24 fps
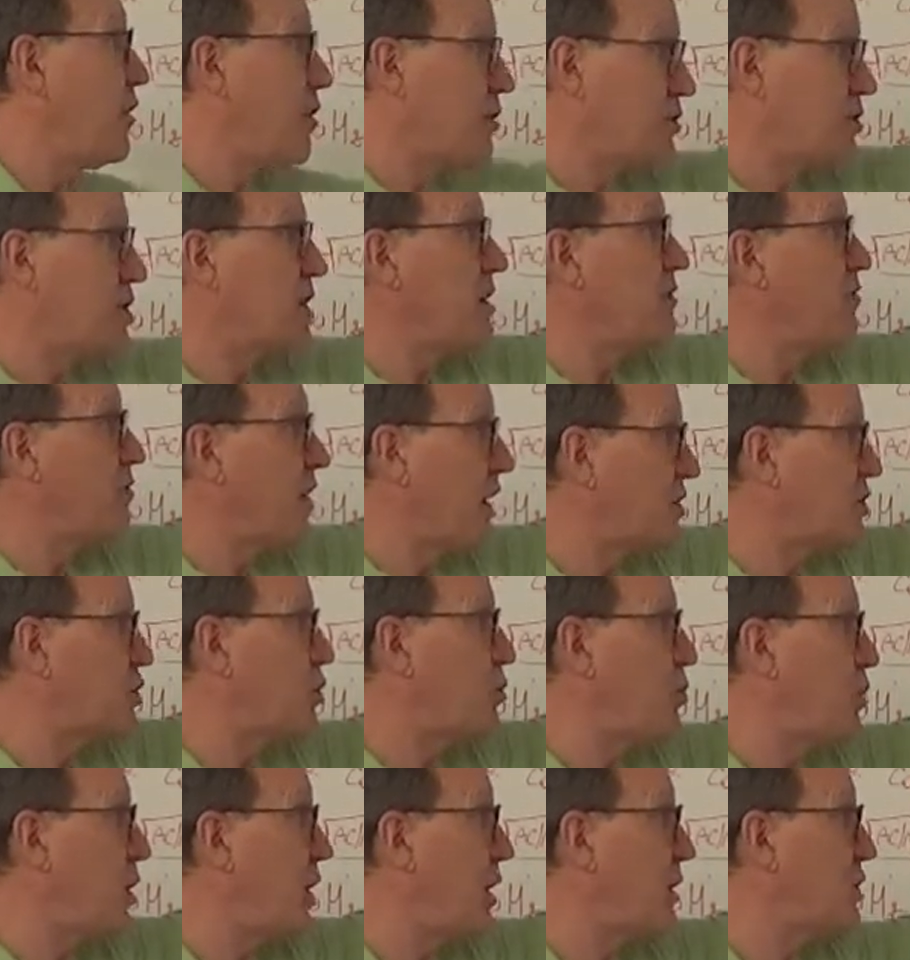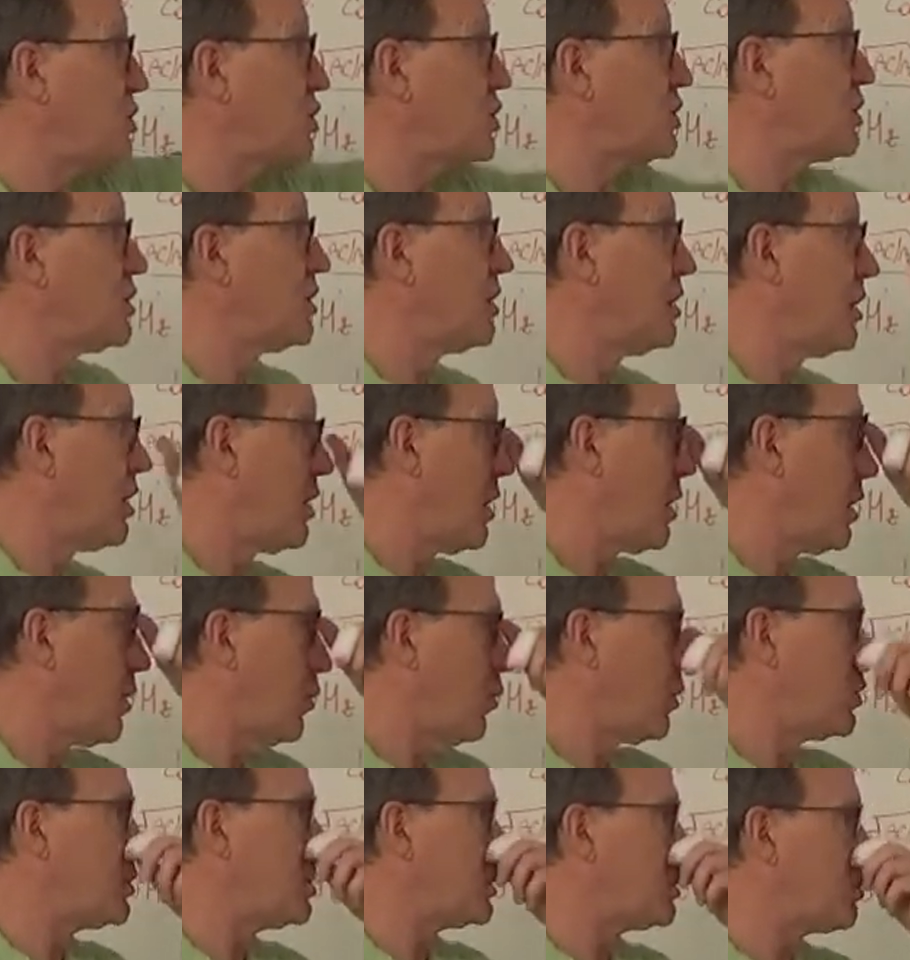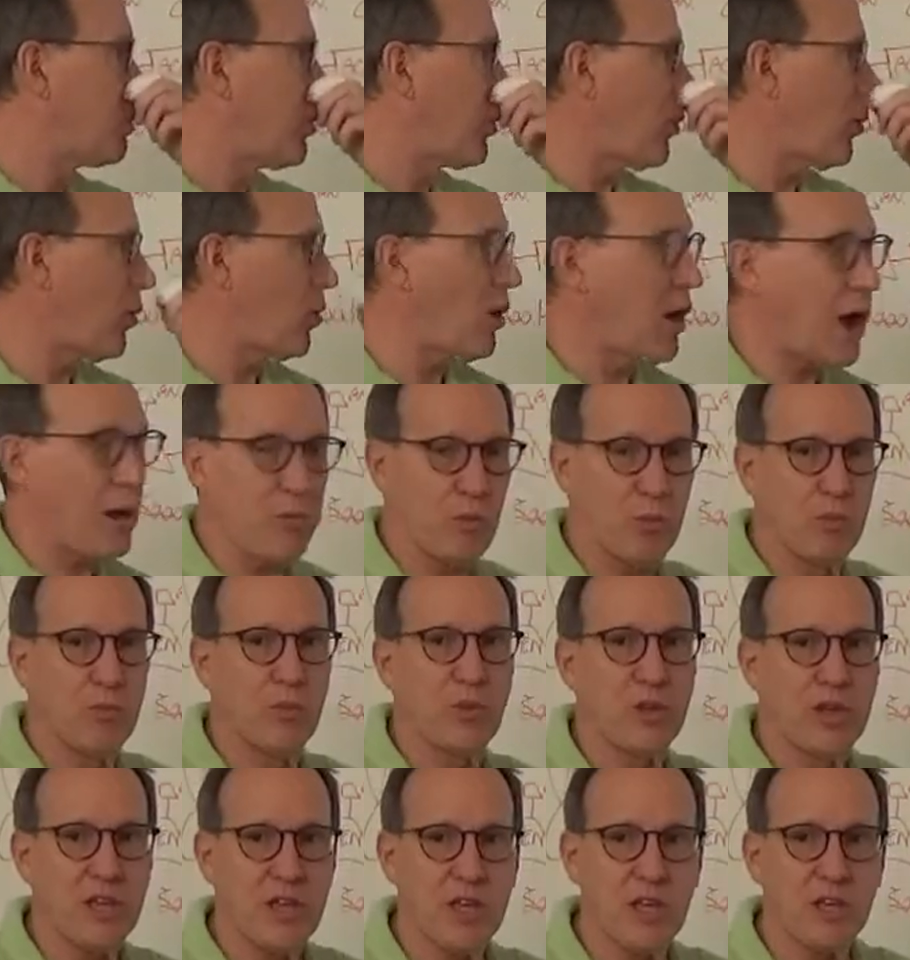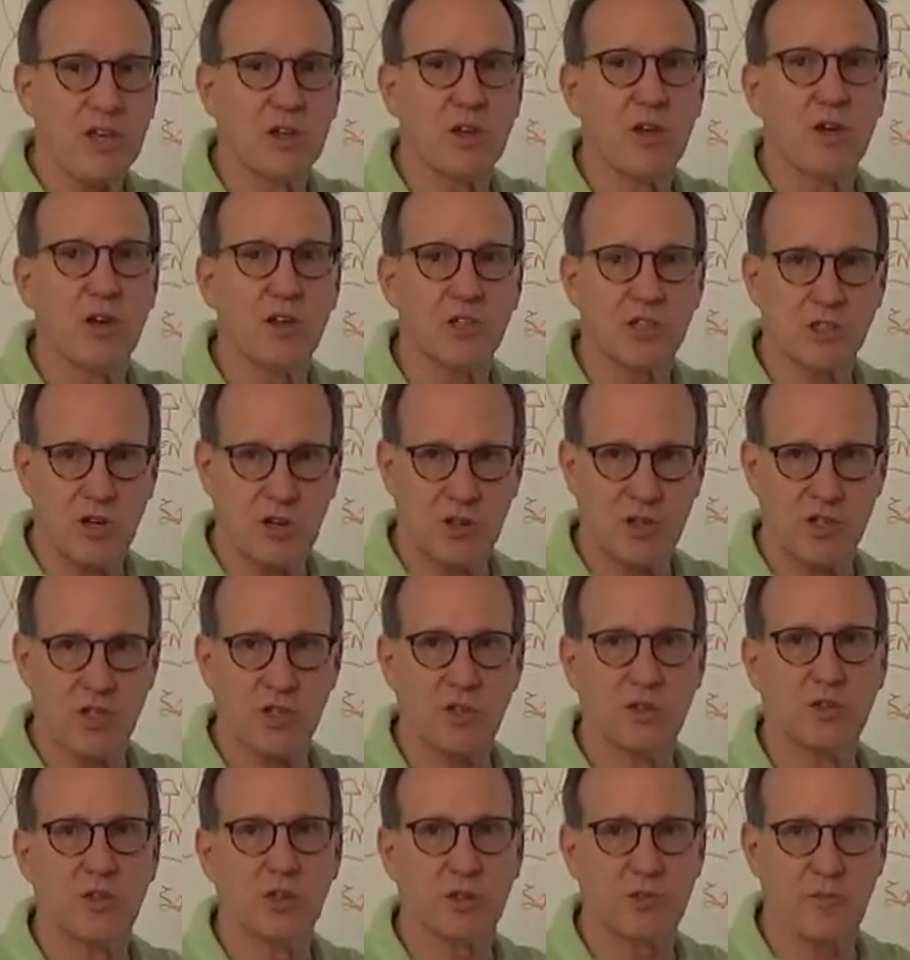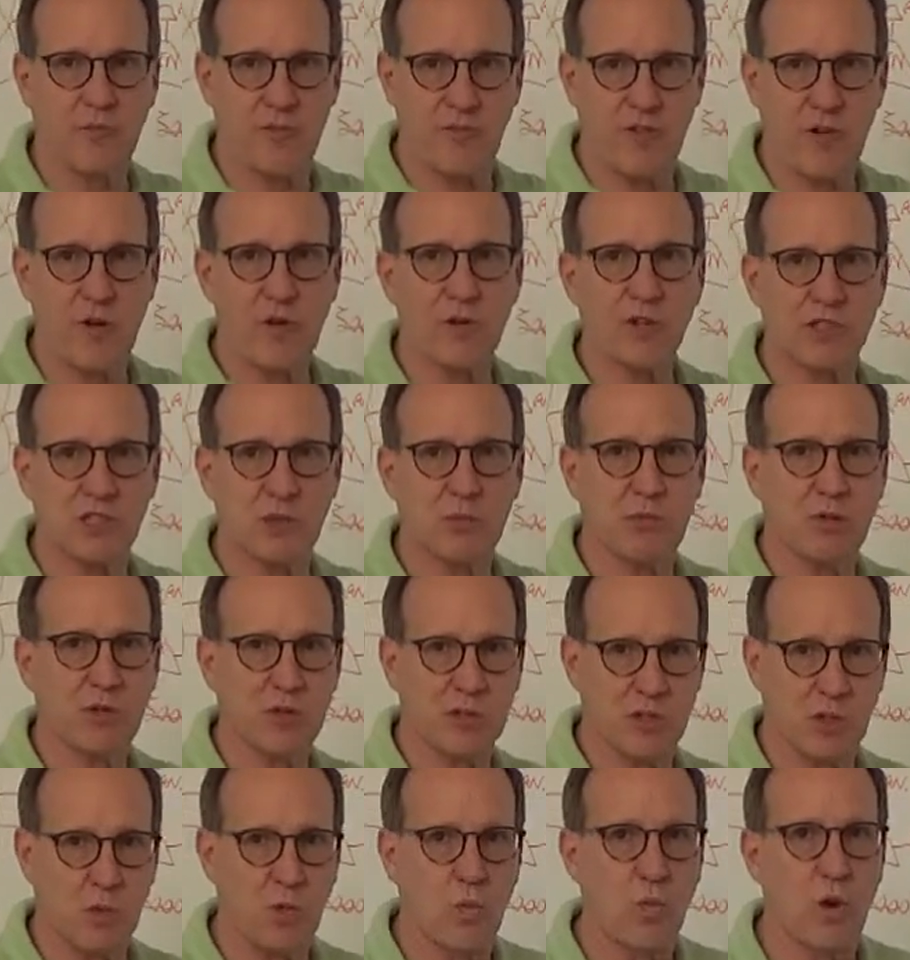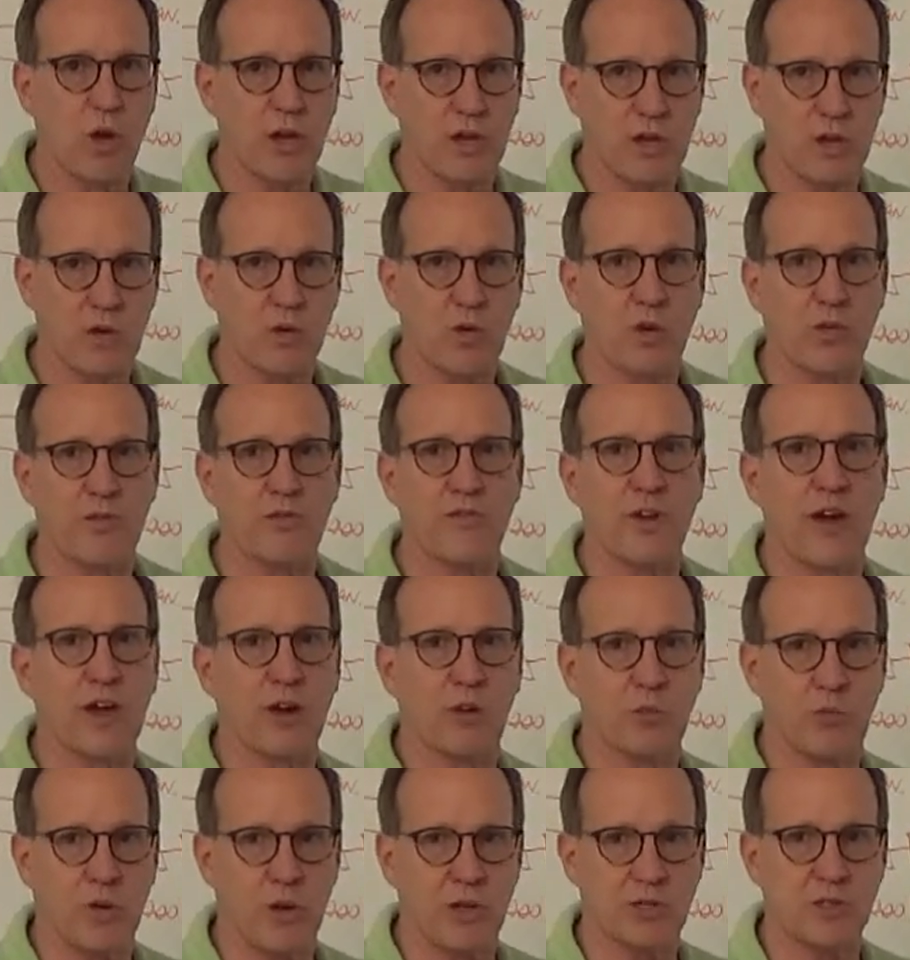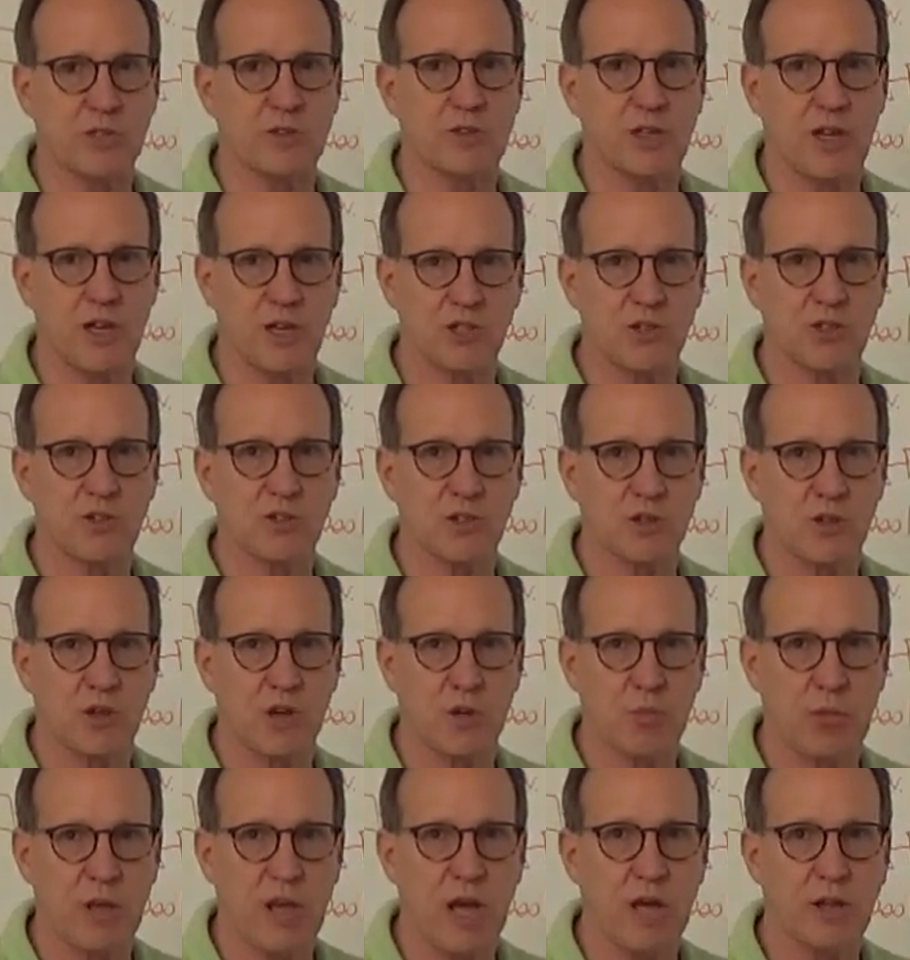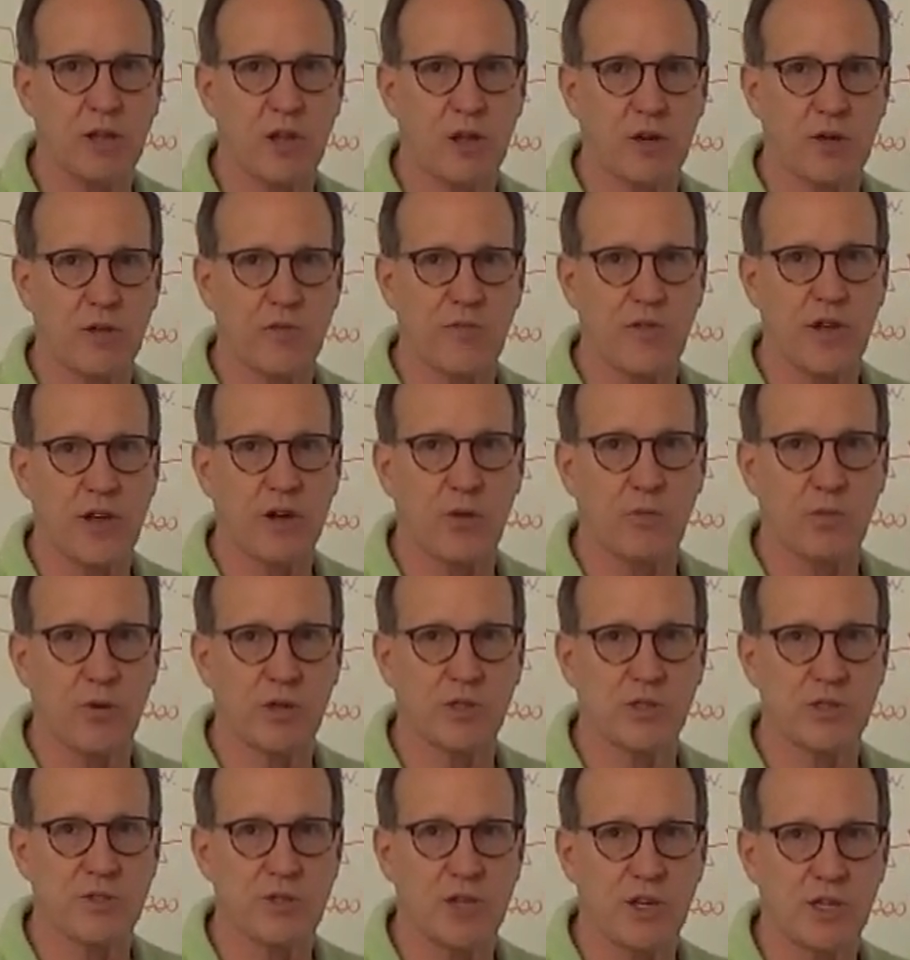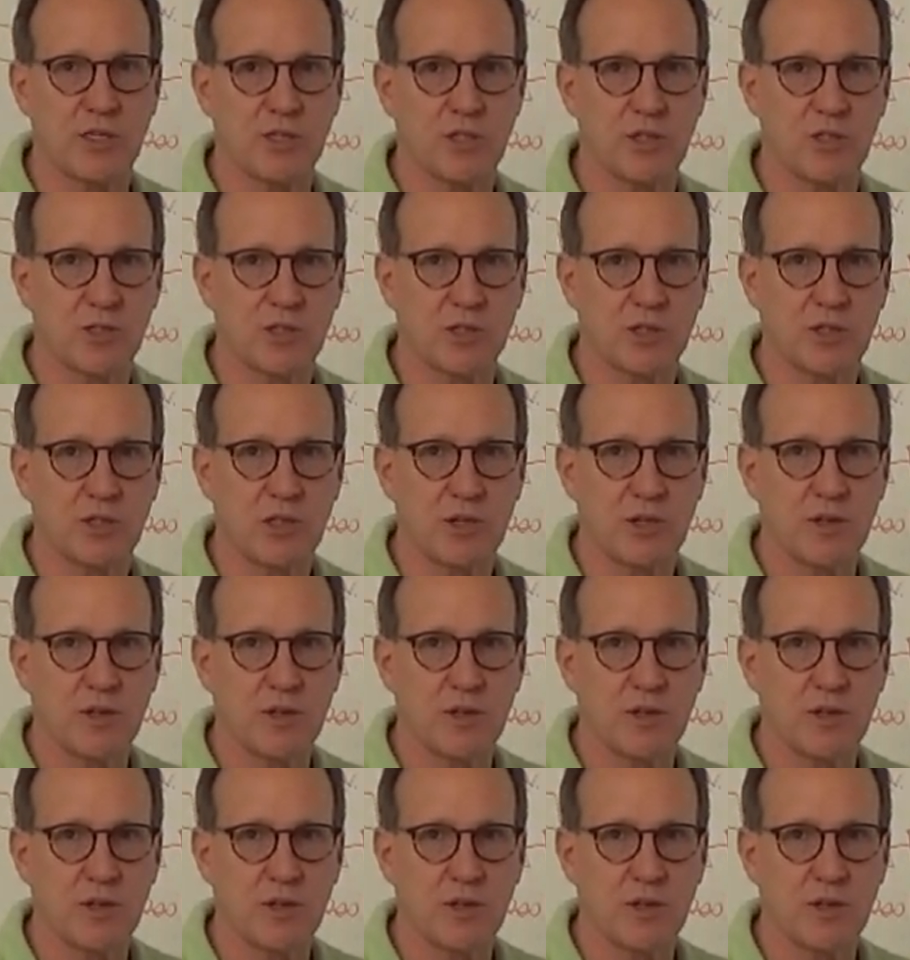there's the investor pitch, which is probably gonna start to look very similar to what your final presentations are gonna be. How long are your final presentations?